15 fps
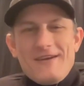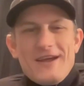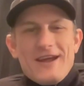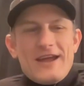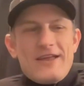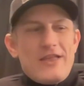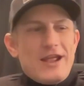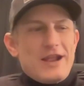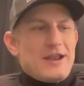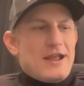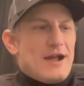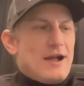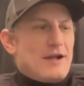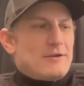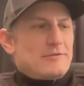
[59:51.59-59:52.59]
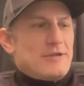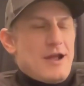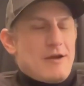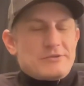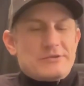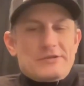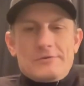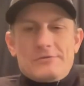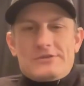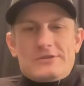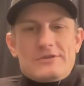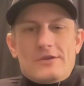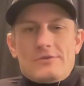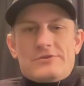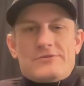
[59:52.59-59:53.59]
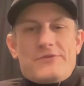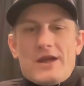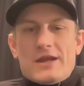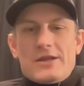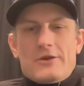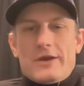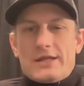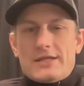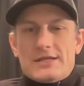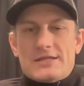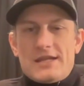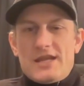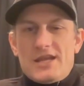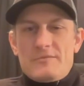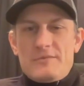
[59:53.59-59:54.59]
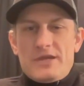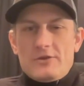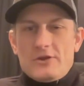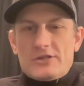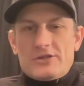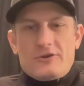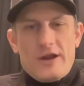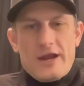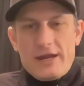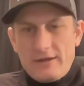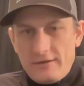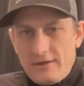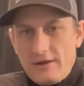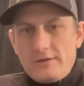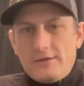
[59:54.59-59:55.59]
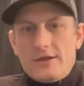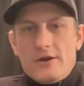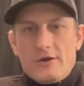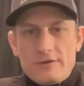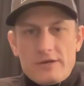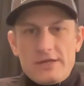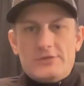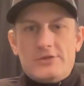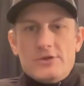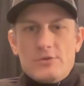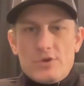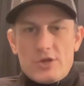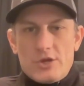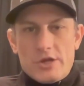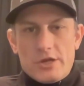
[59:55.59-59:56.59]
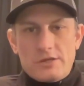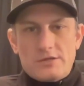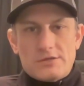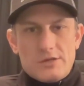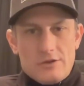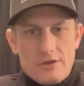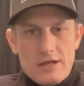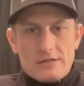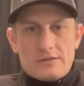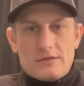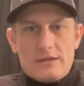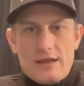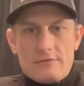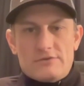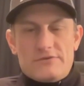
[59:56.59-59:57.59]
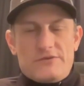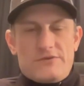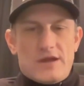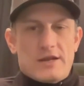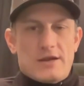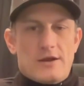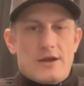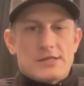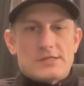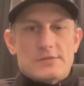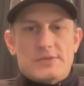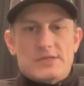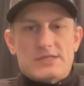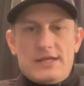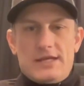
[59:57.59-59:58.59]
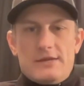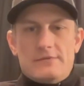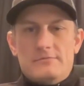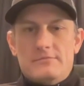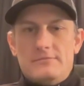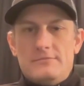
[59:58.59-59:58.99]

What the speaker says: And then yeah, it was fucking great to see him. He looked great. You know, he's doing good. So that was fucking awesome to see him.